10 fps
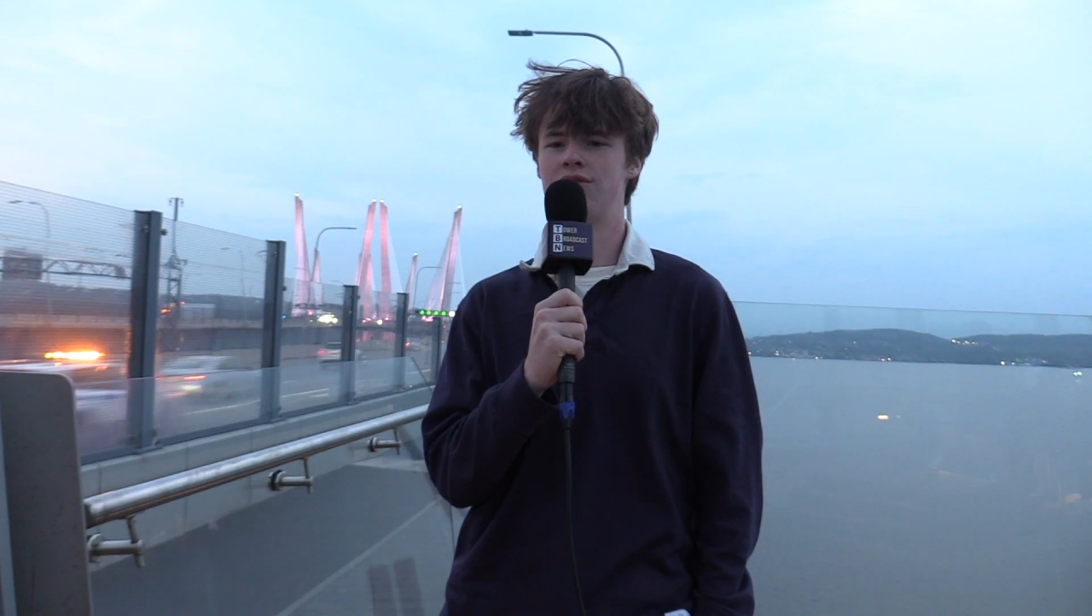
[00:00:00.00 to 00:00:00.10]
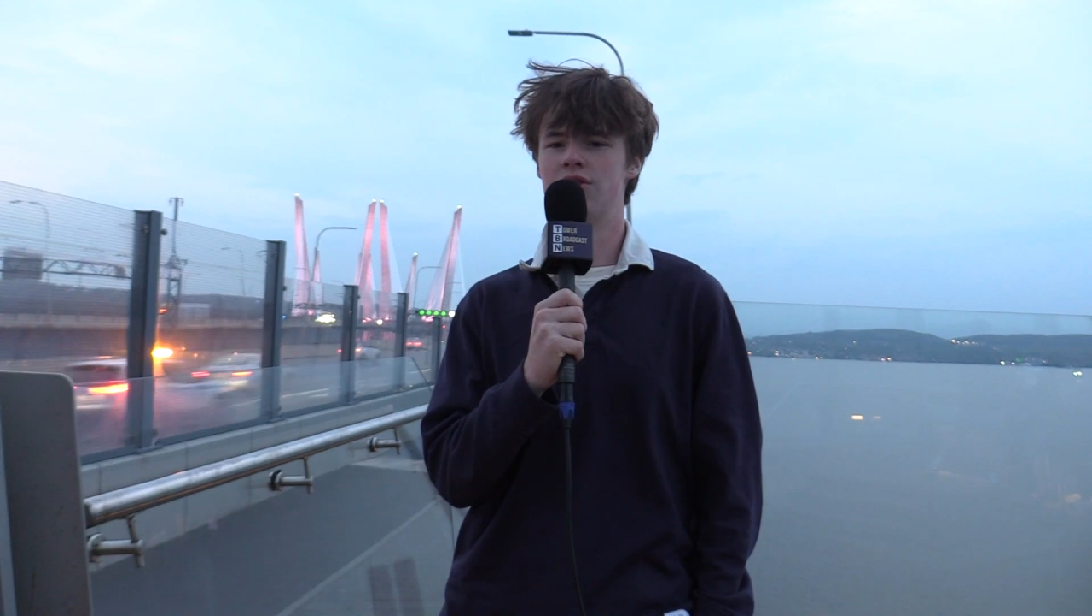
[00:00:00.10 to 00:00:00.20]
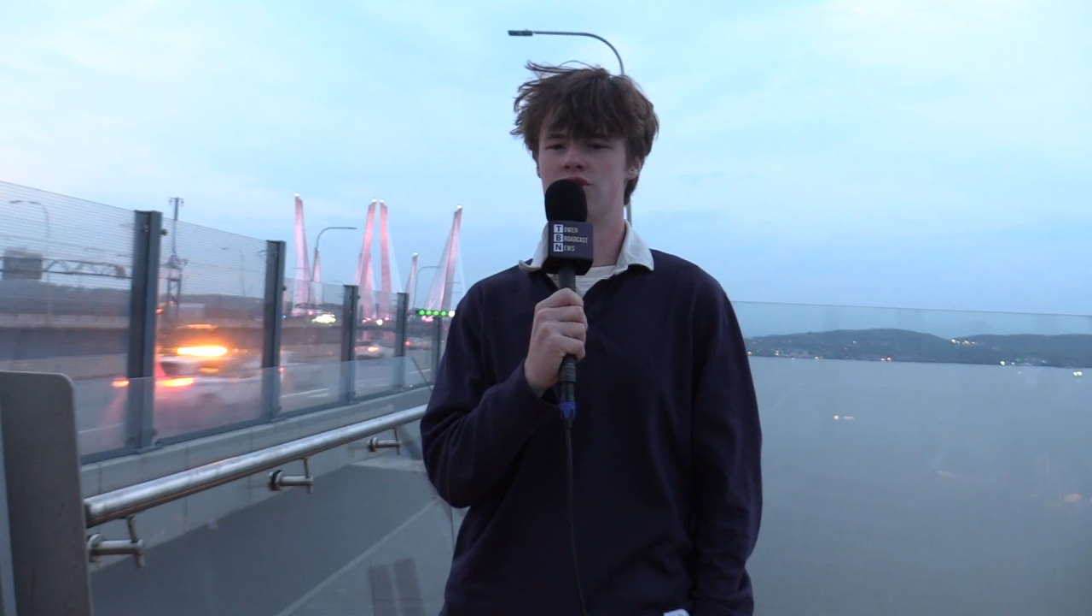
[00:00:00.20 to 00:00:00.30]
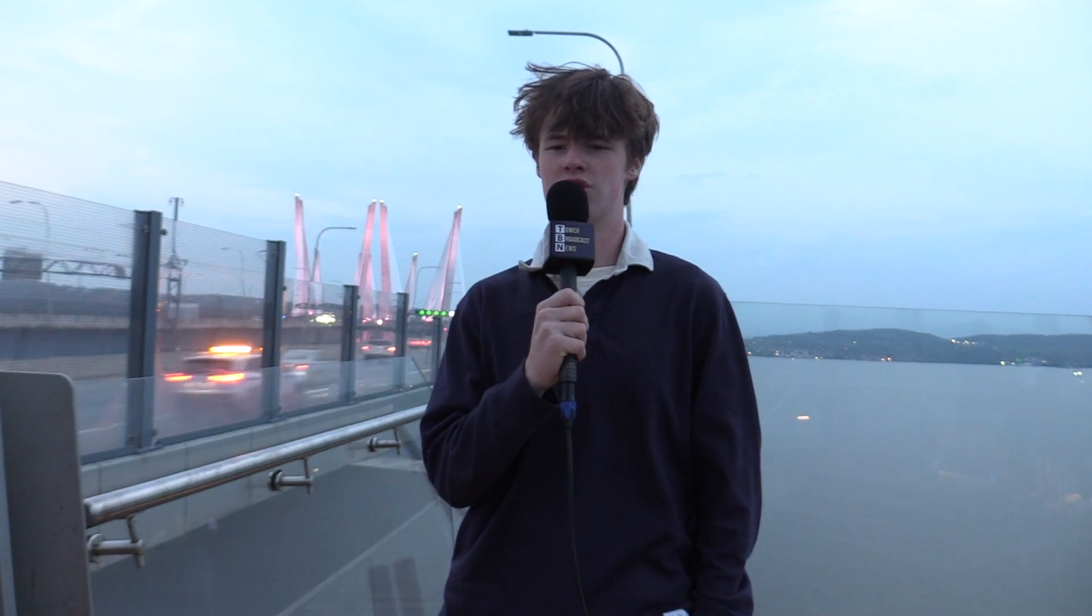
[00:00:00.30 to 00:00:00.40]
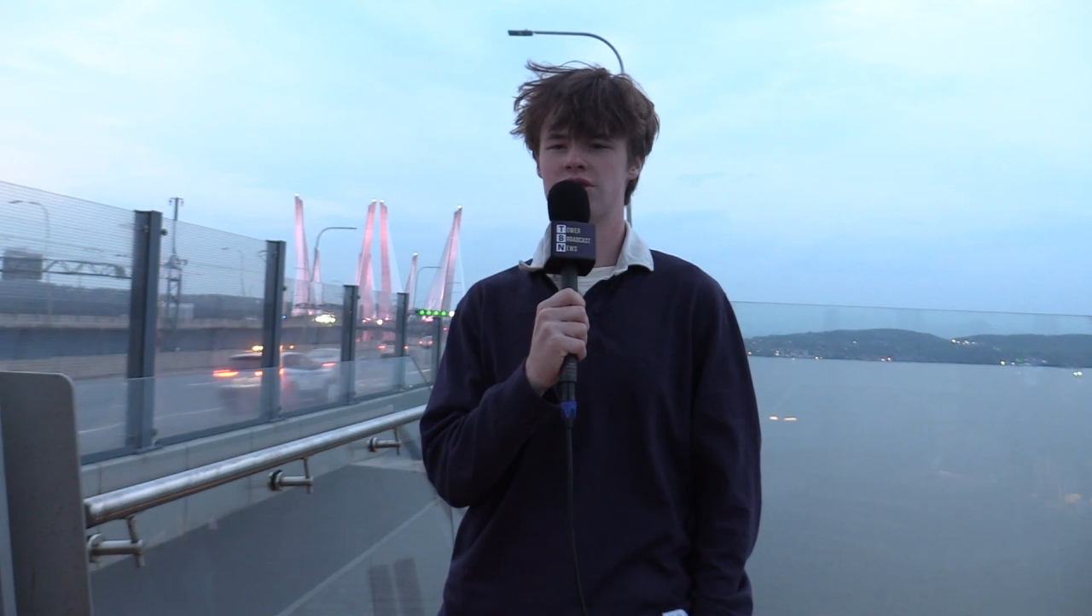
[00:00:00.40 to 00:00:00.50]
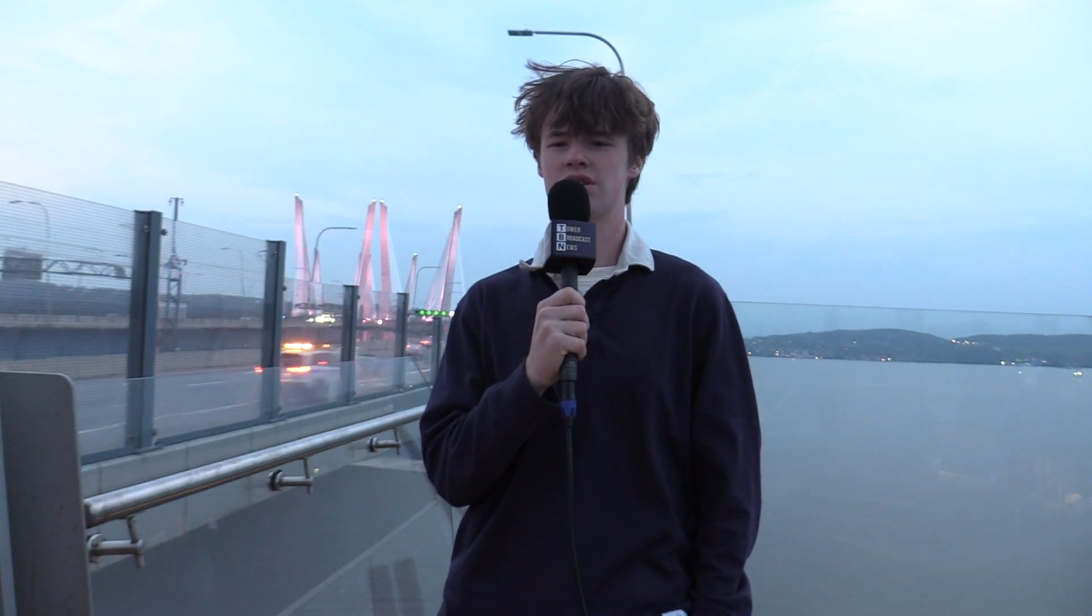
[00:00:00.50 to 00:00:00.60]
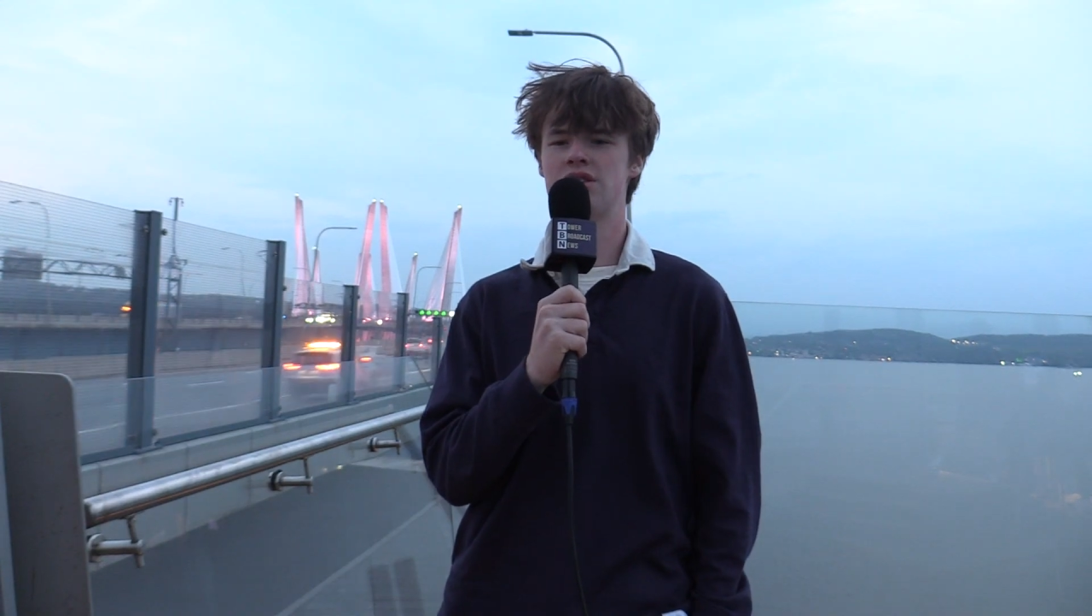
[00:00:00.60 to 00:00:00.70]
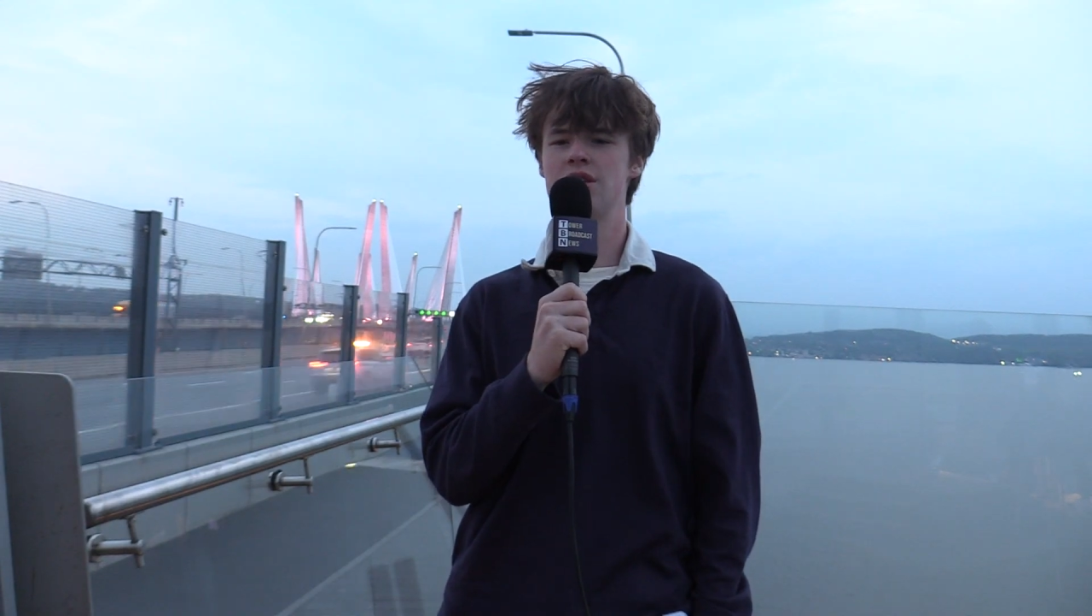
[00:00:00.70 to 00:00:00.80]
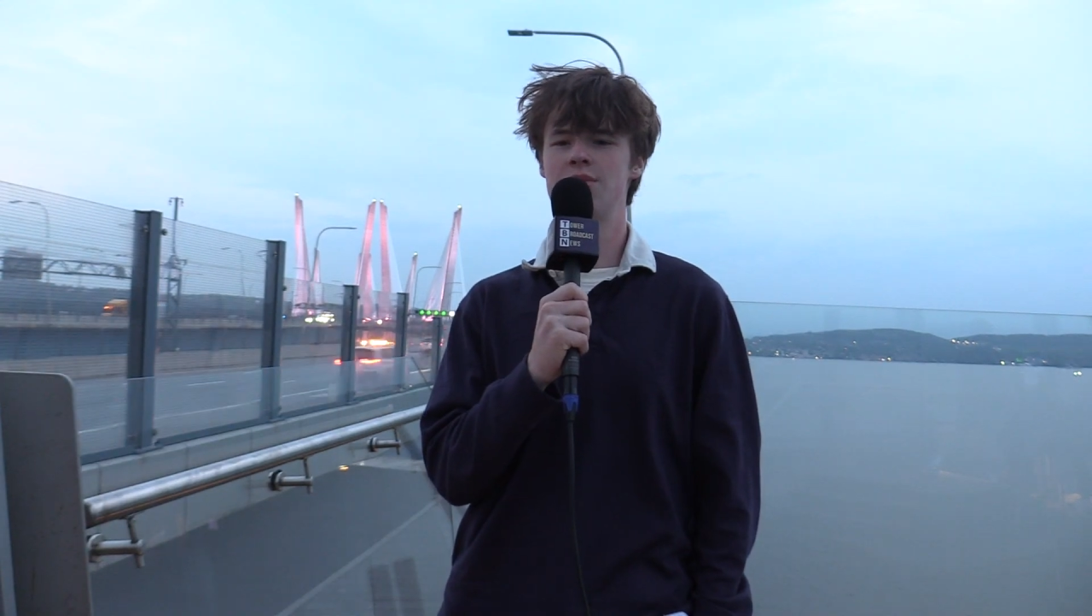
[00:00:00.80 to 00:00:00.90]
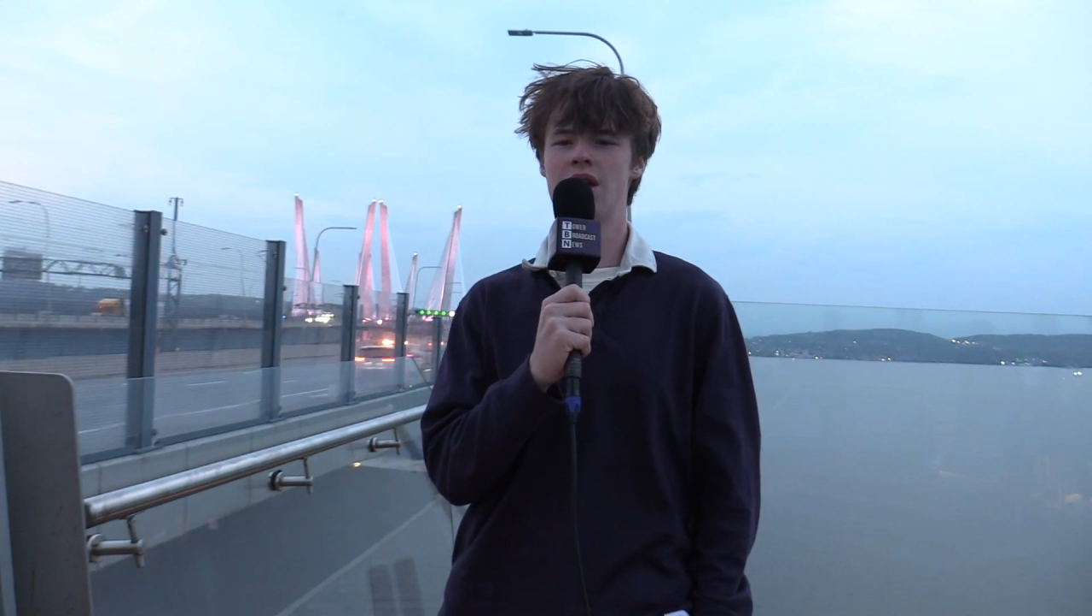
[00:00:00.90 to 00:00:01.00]
features,
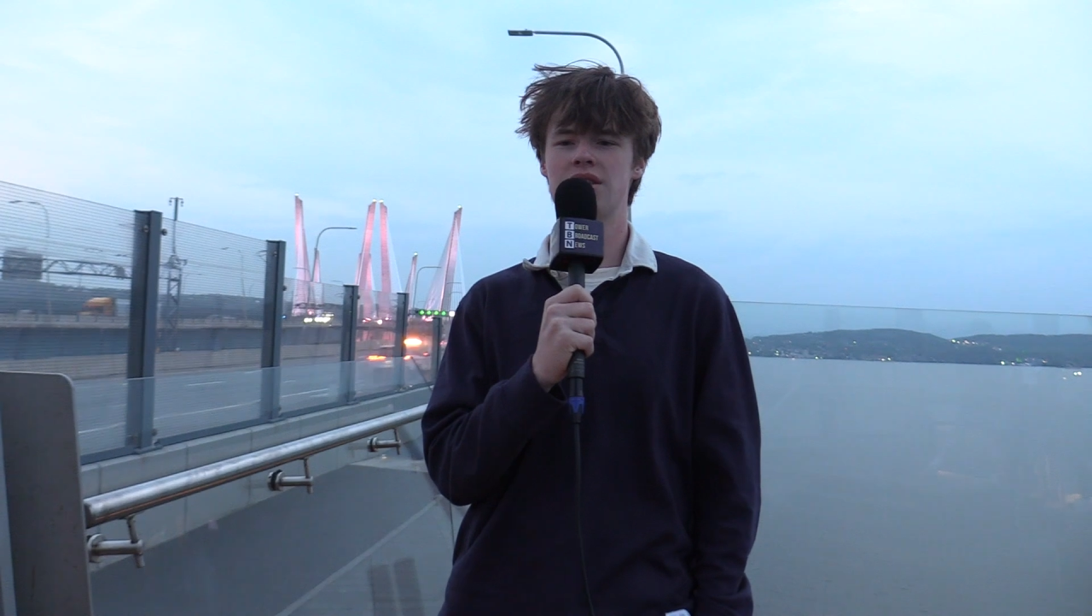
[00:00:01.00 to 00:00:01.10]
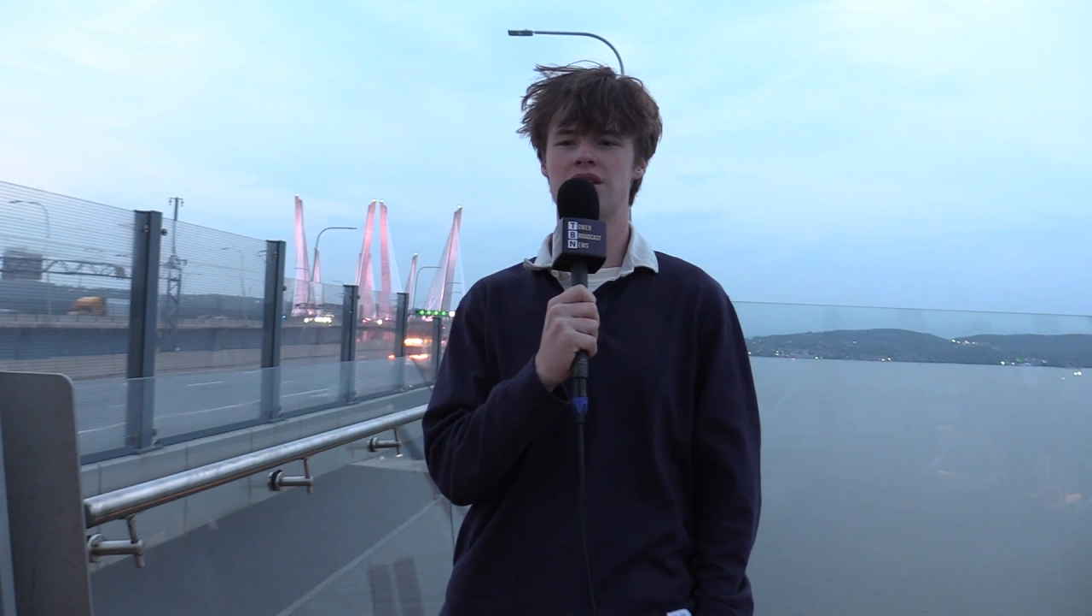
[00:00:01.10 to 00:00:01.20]
TBN